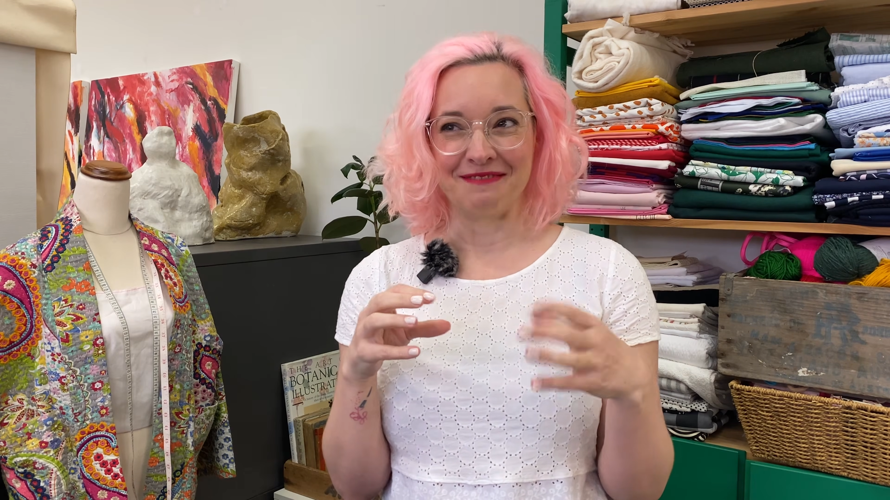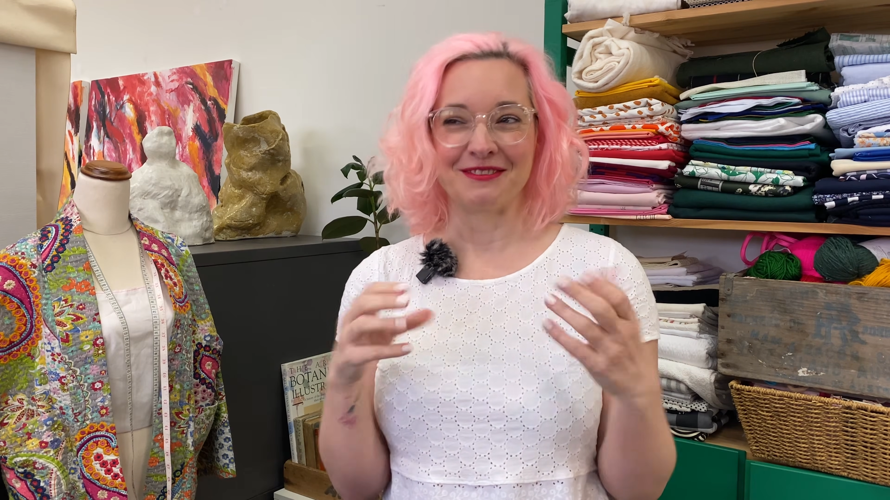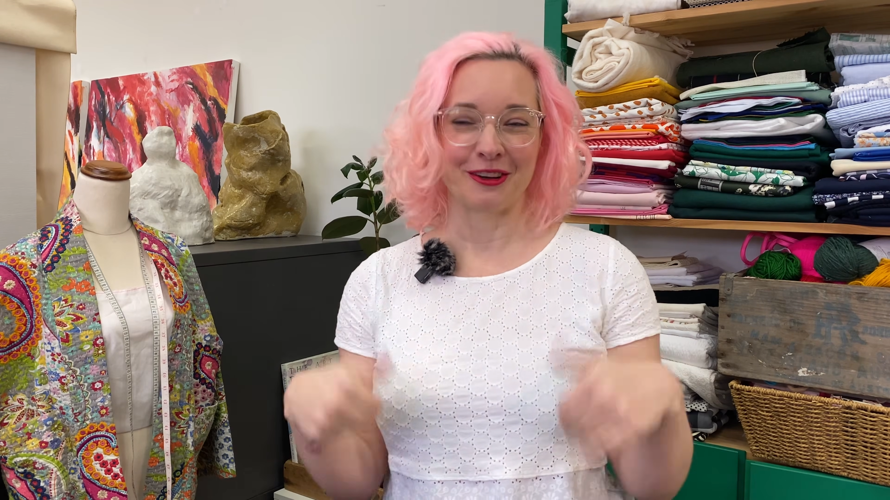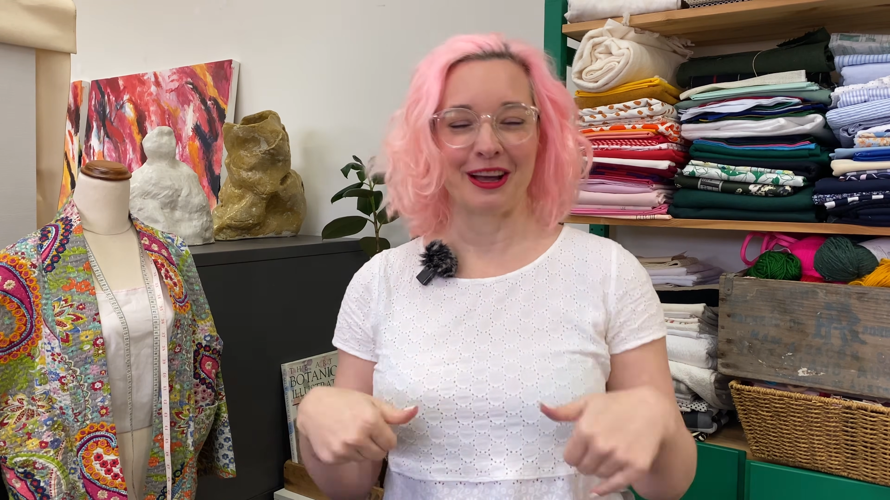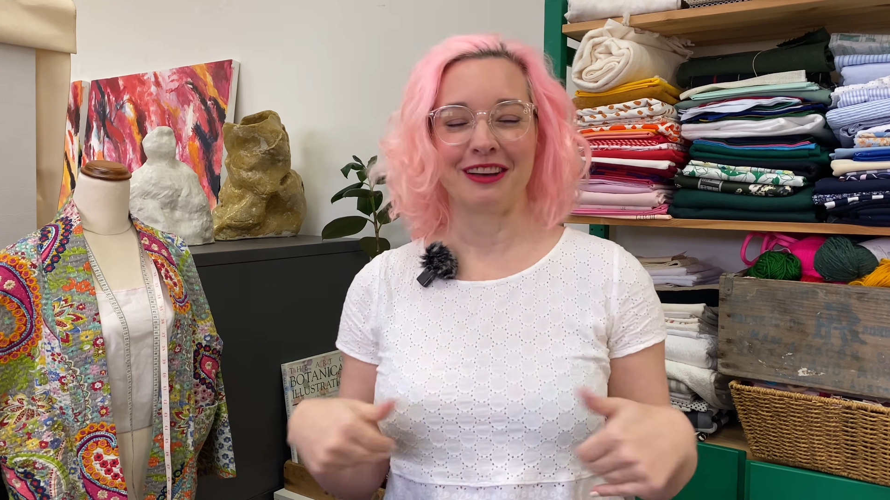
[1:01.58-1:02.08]

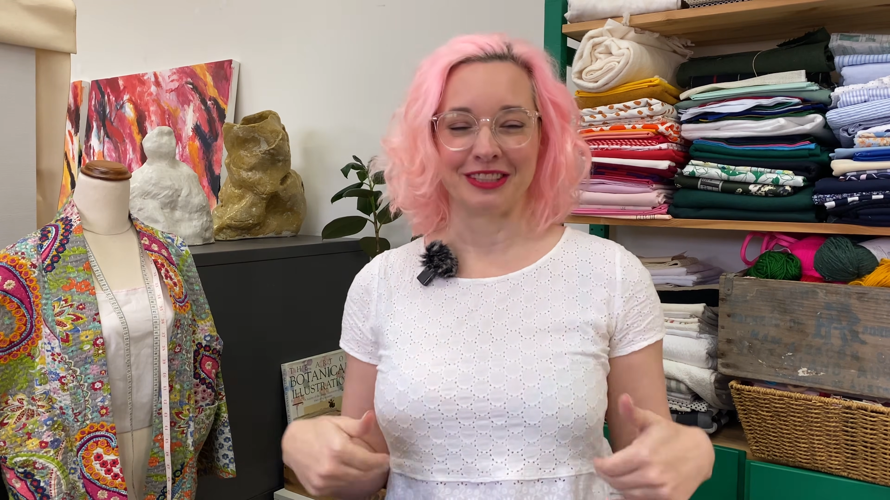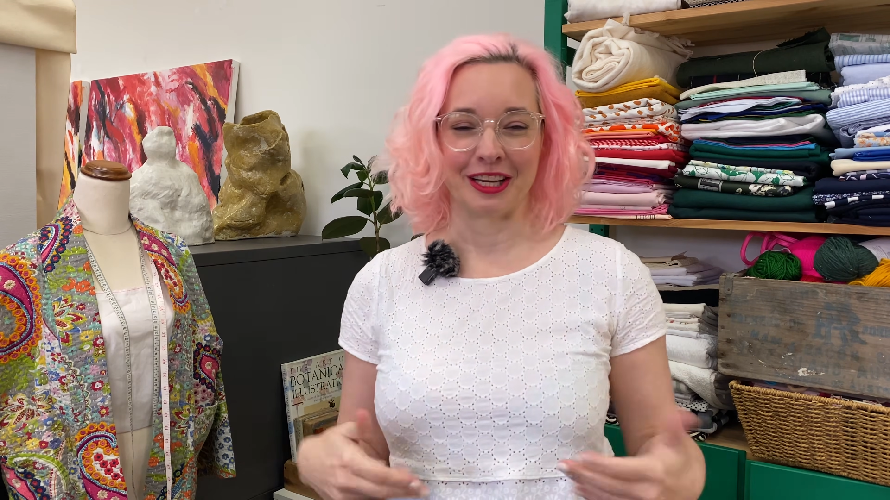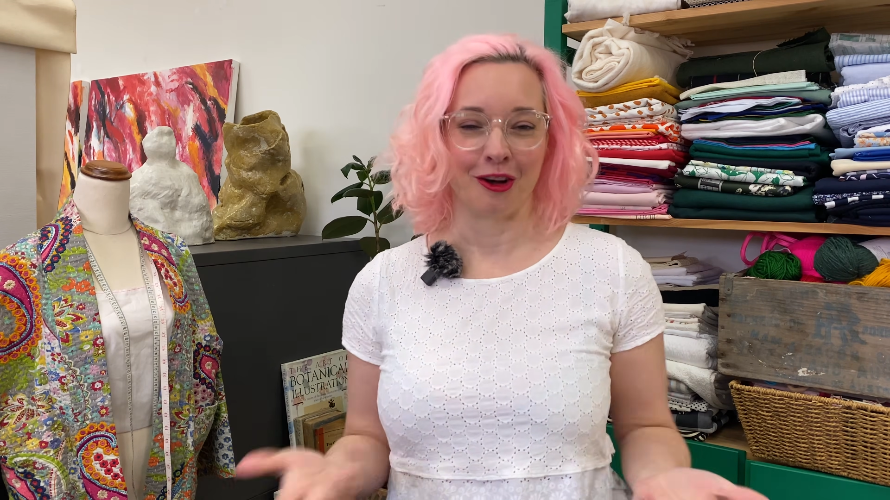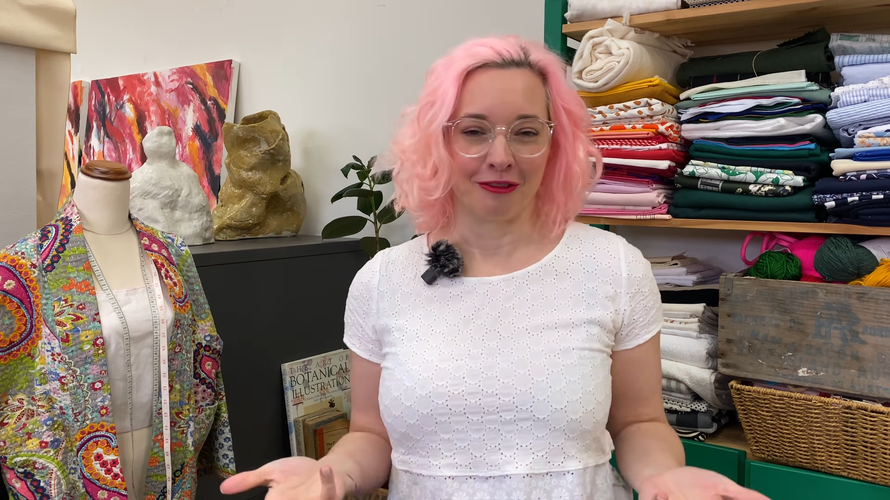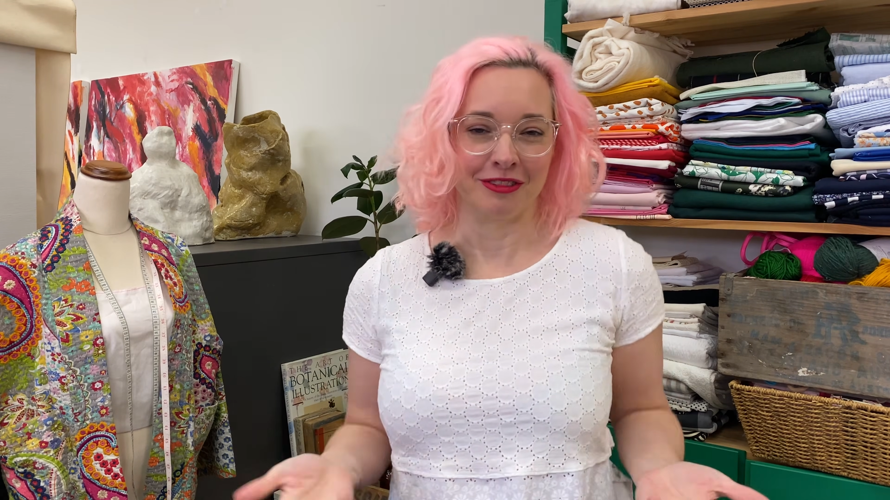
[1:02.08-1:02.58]
So I have
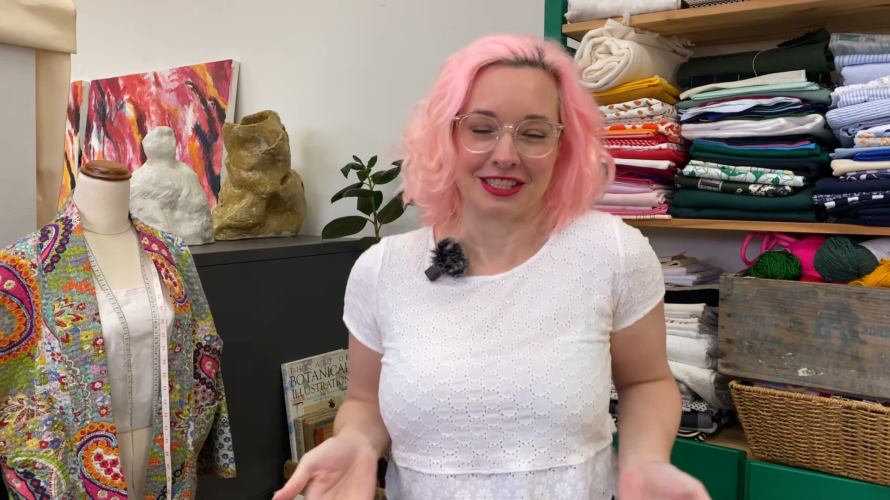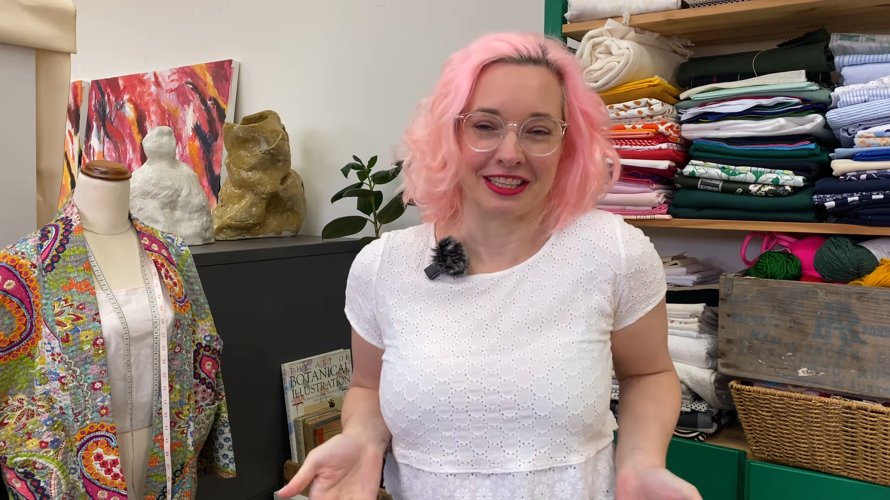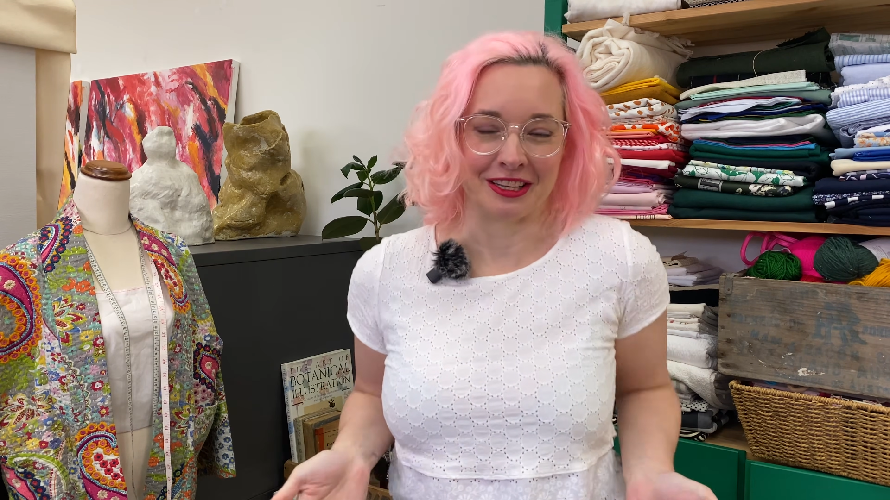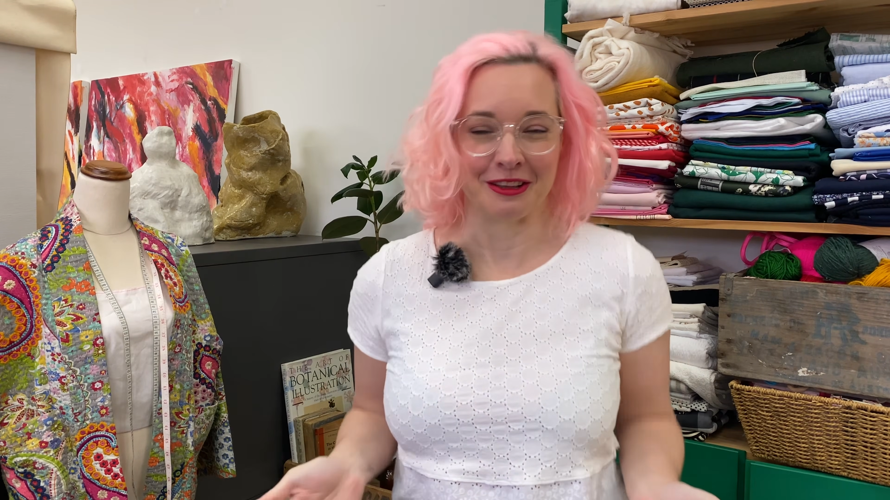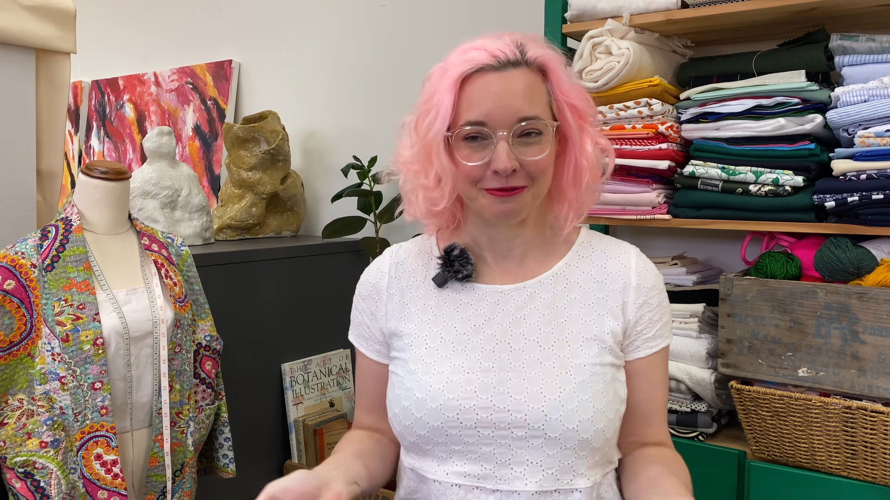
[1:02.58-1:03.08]
done it.
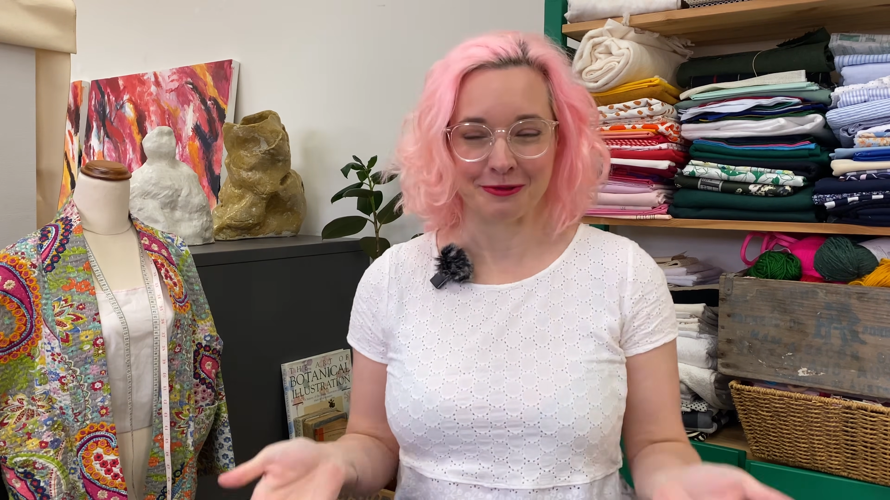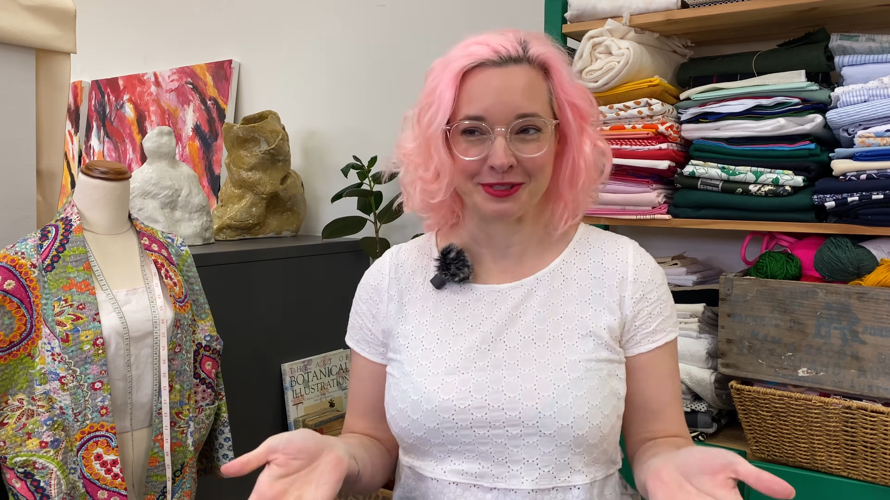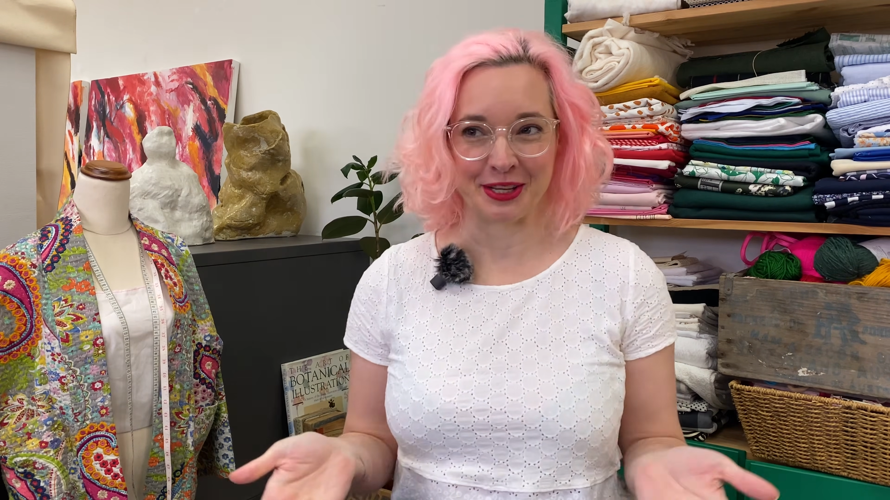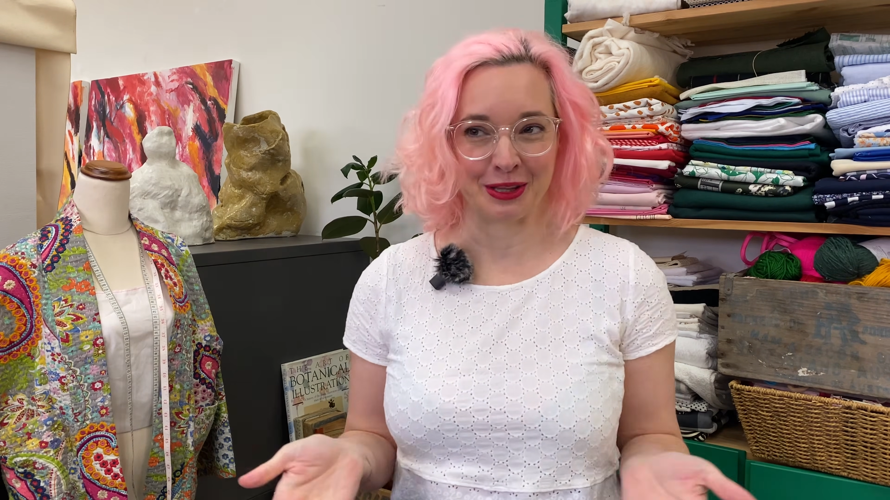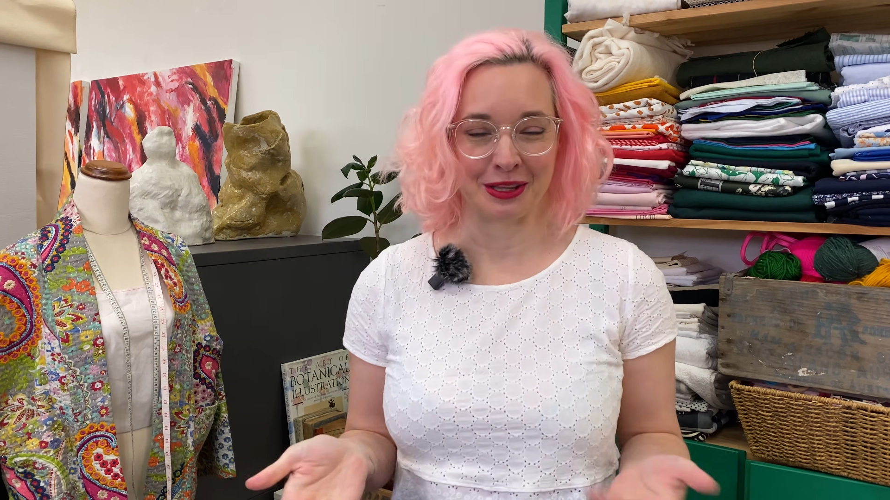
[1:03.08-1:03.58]
Obviously, if you've
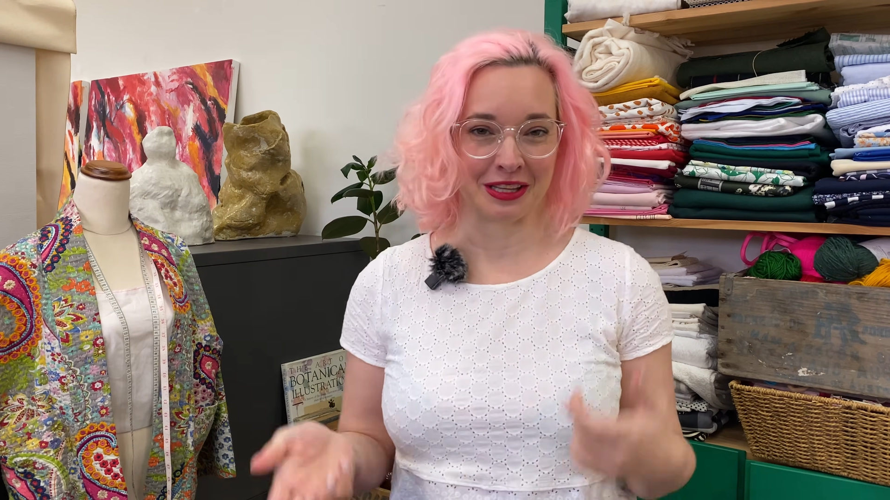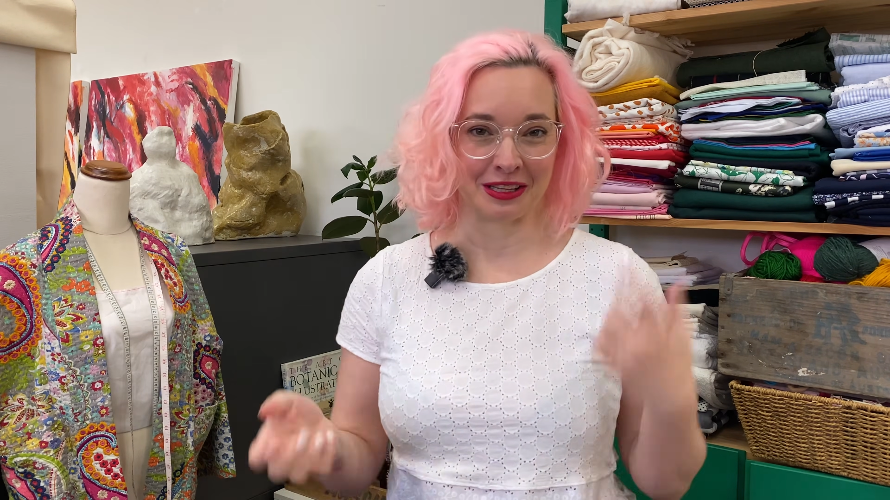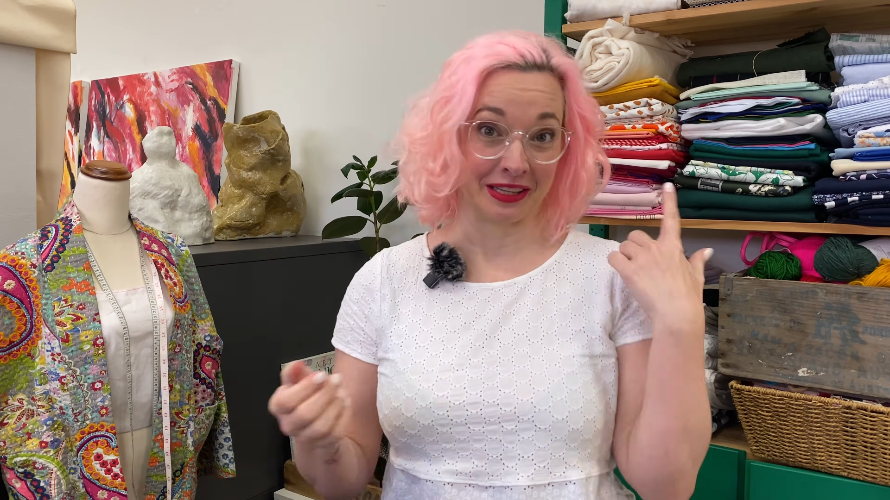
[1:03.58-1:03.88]
seen the